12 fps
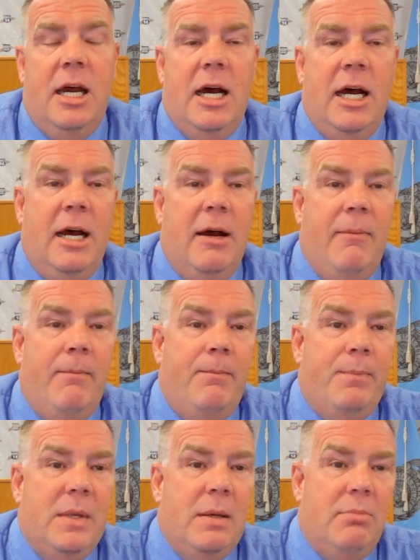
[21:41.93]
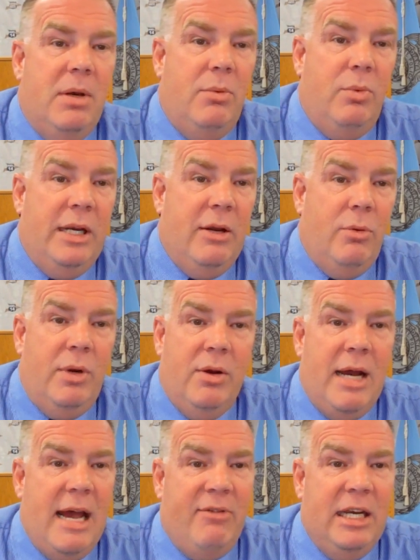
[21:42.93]
But we
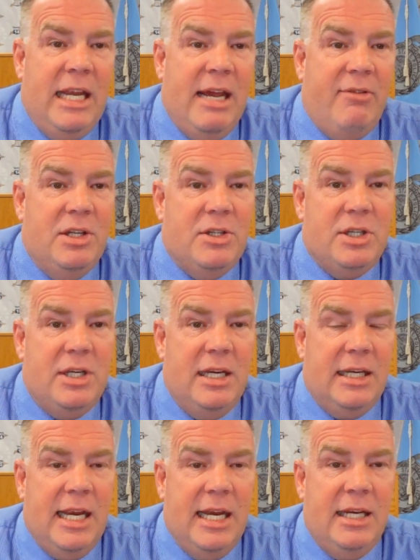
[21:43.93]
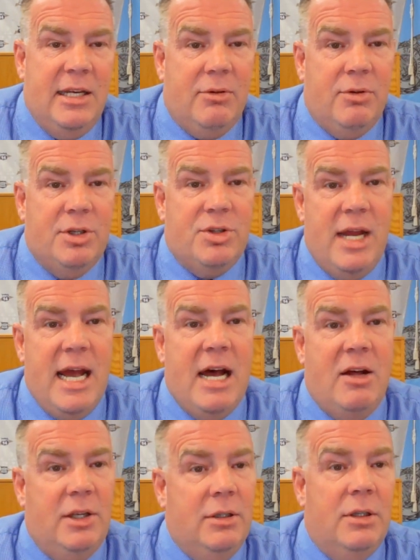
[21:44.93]
don't have any evidence indicating that Richard
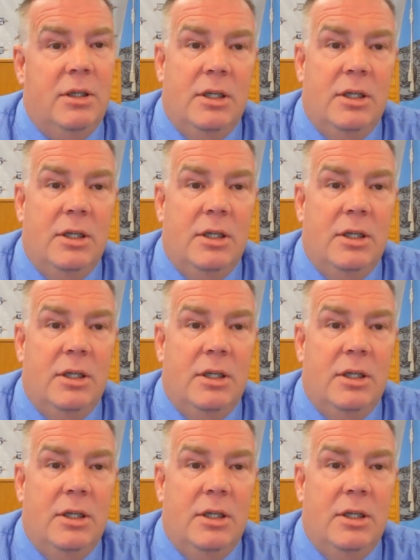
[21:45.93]
Allen